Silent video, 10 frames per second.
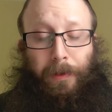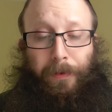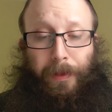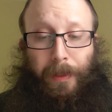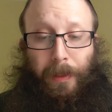
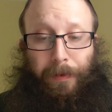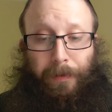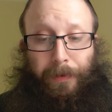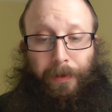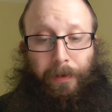with the coming
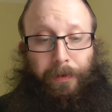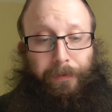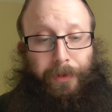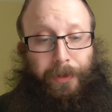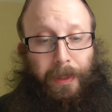of
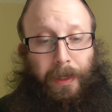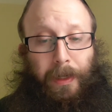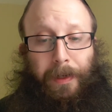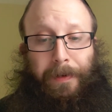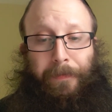
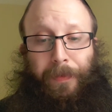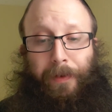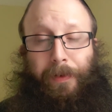Mashiach, of